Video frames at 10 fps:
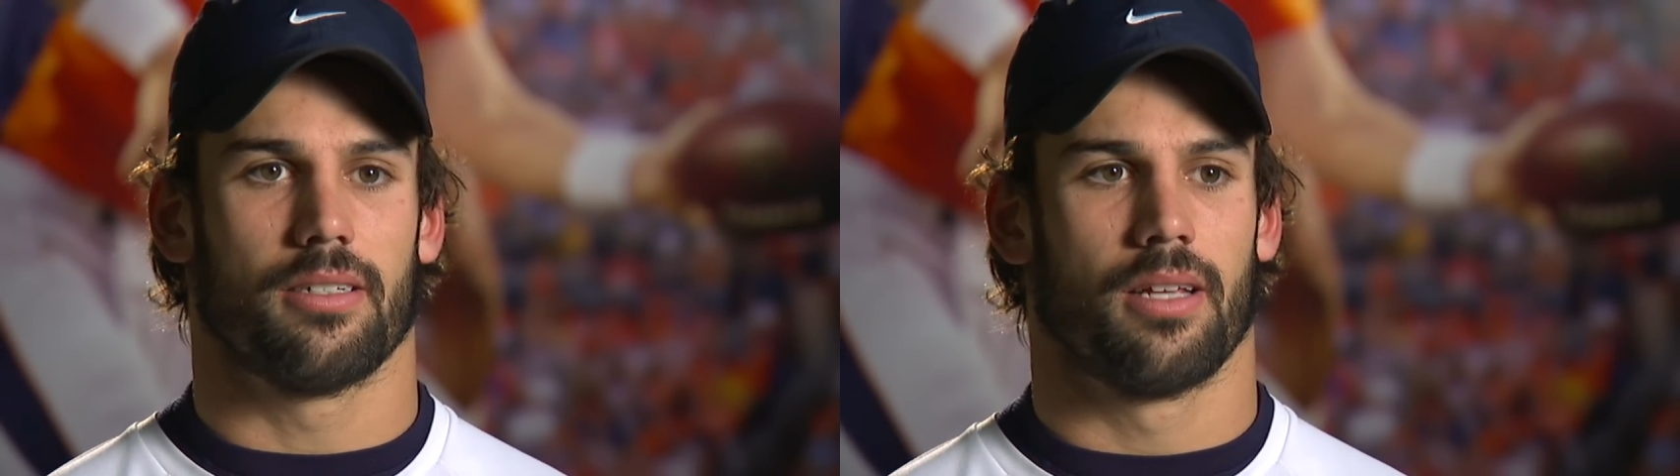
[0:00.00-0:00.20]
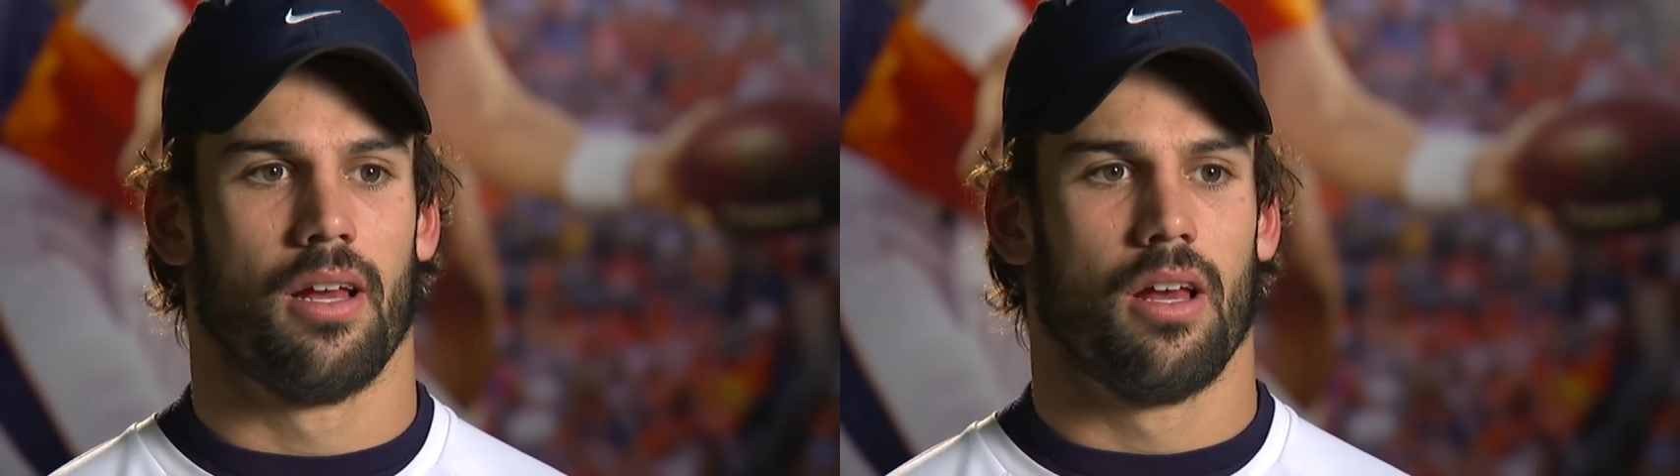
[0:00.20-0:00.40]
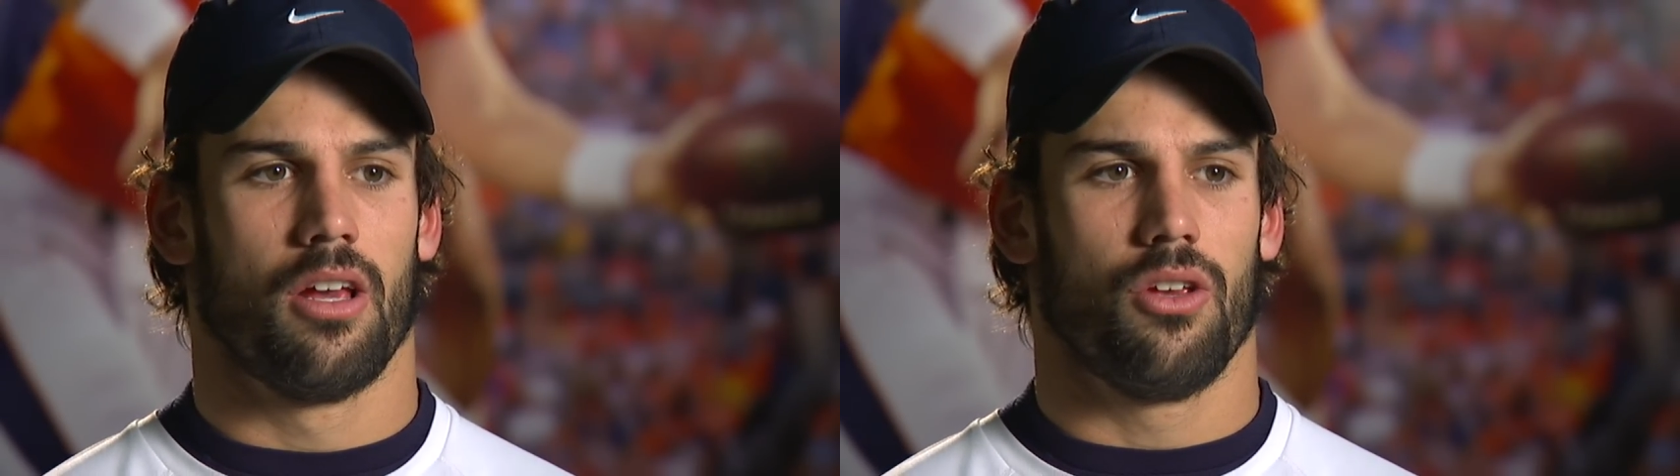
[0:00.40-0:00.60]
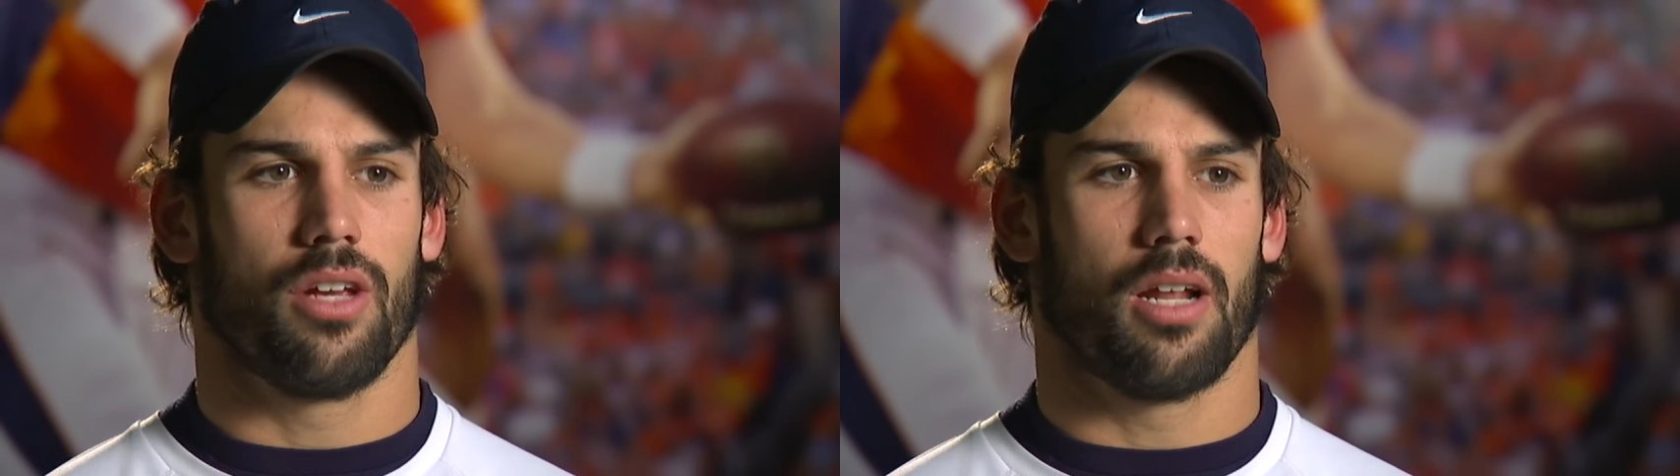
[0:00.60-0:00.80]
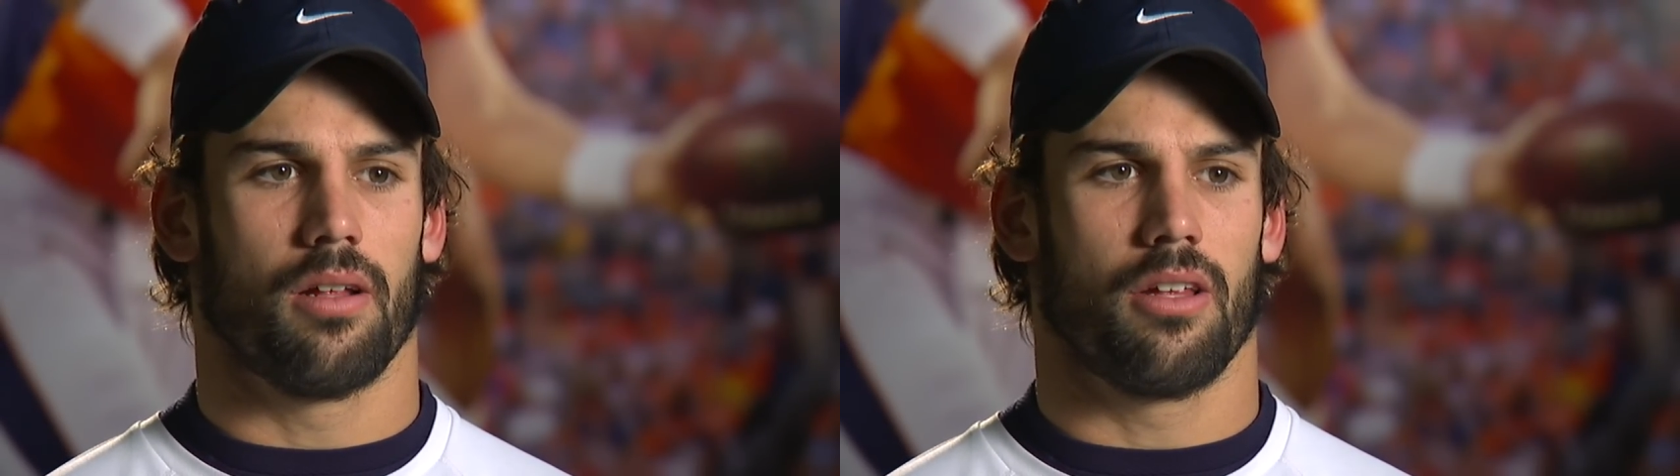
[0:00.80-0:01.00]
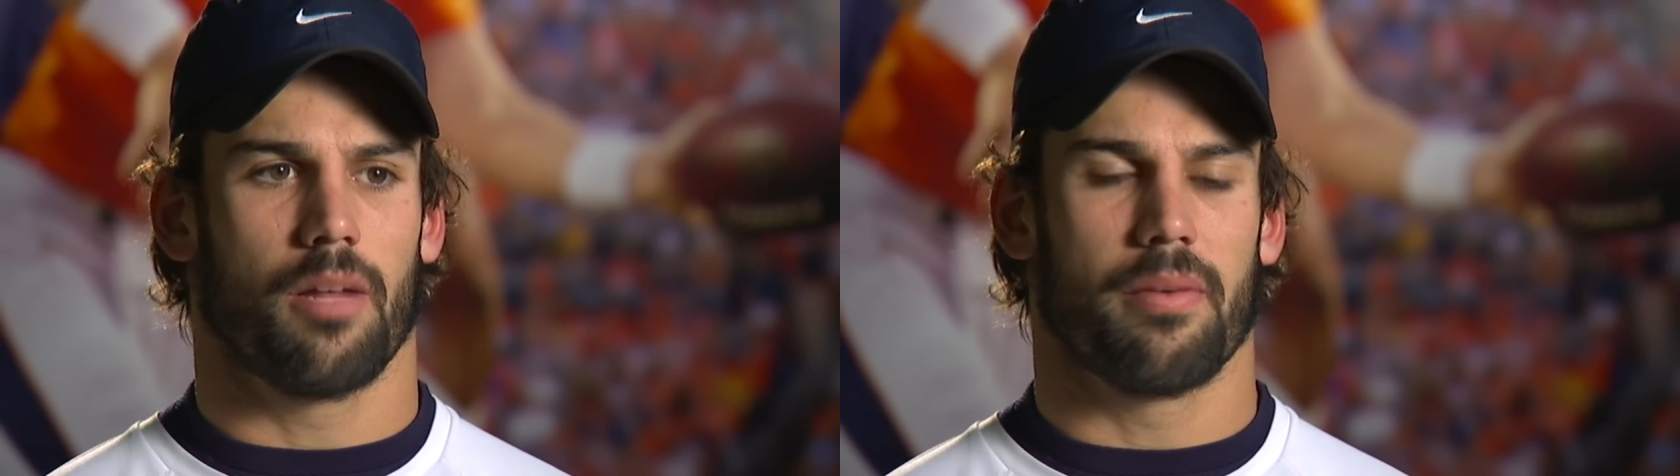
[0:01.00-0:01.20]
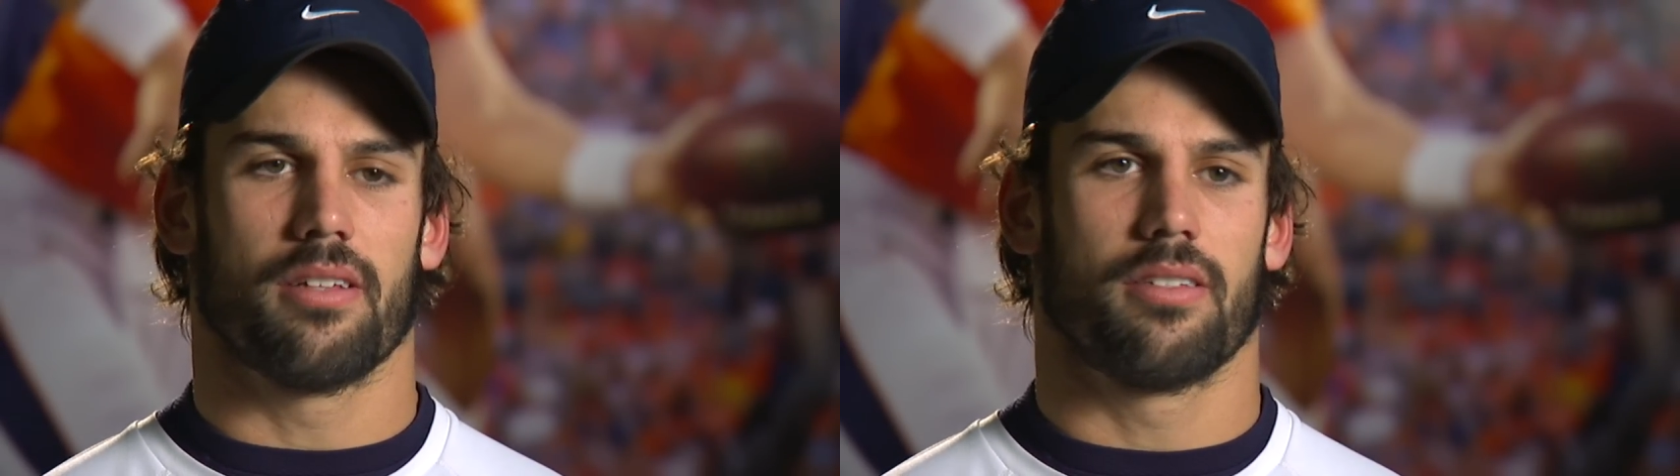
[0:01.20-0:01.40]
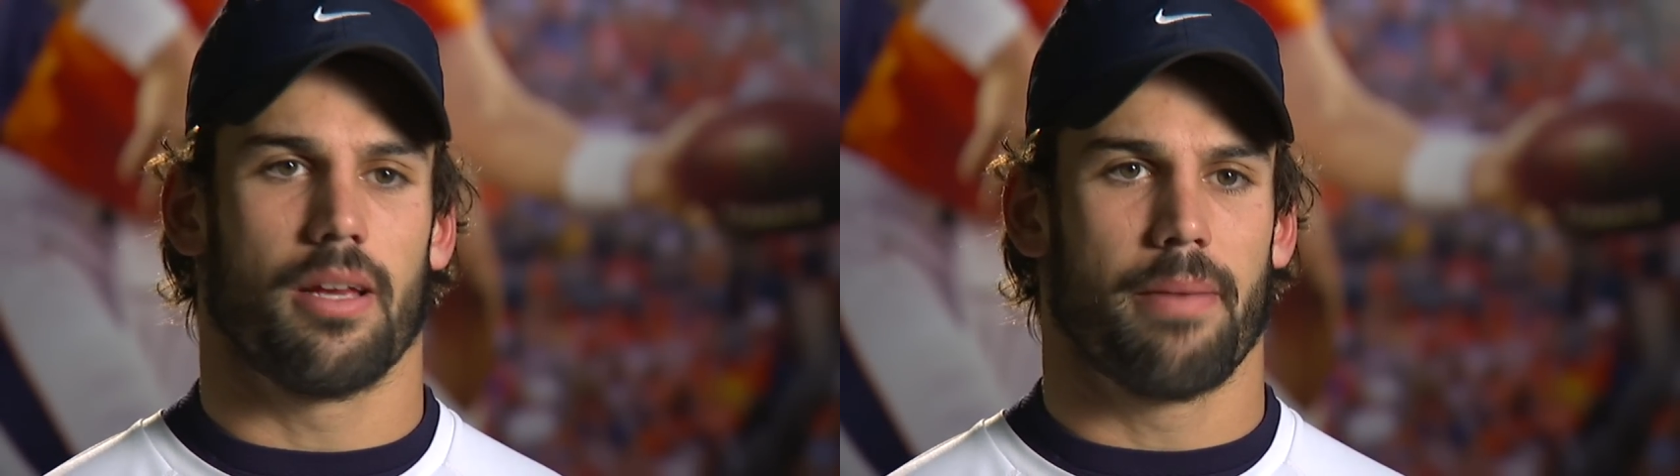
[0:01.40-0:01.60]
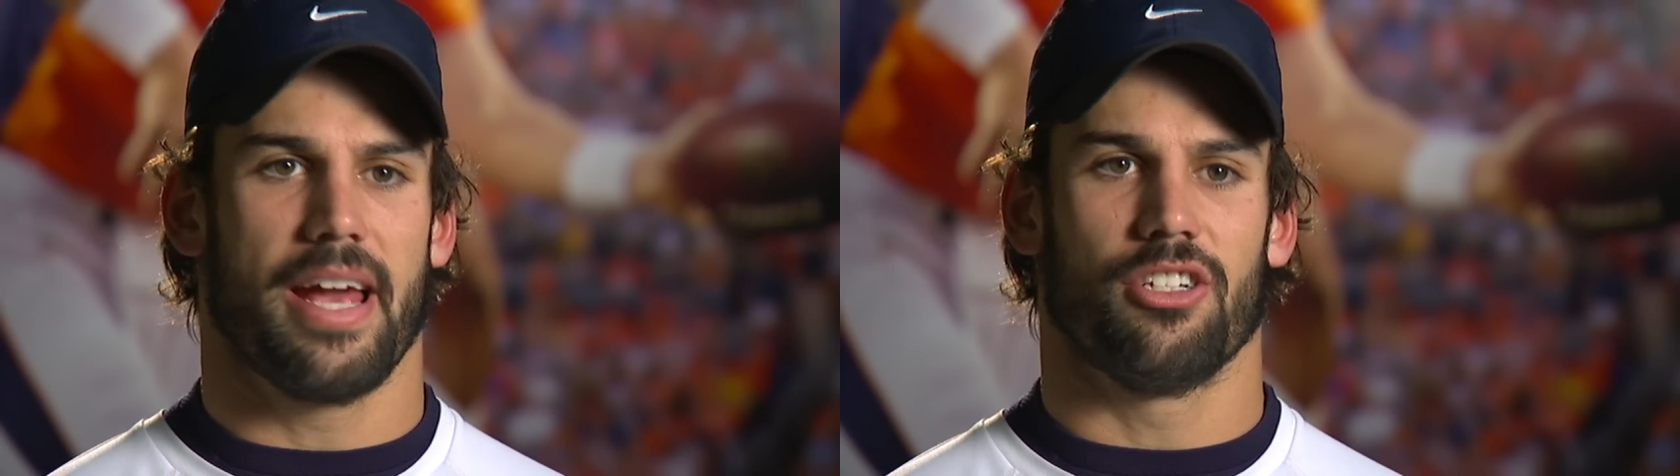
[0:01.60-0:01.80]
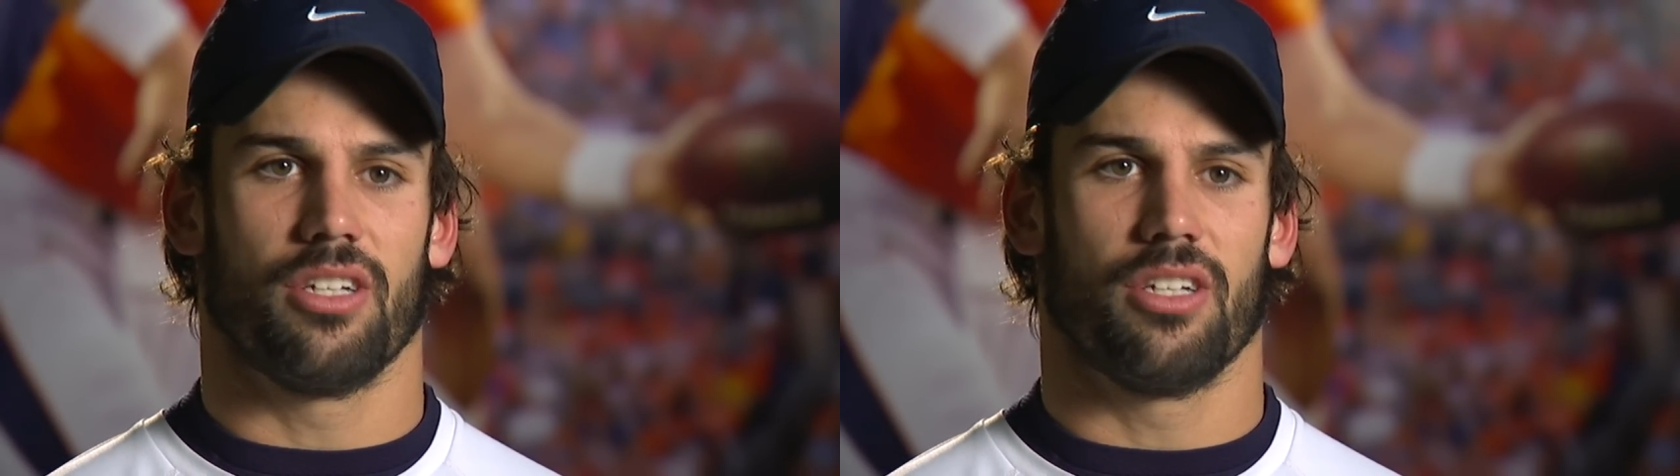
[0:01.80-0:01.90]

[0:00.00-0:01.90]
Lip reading: Is you gotta be on the same page.